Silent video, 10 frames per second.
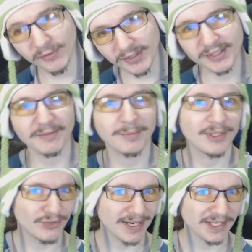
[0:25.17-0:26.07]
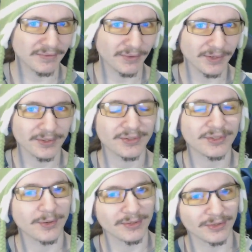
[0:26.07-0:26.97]
funds have been transferred,
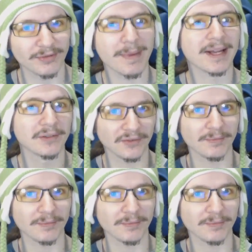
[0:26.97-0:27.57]
so it's just a matter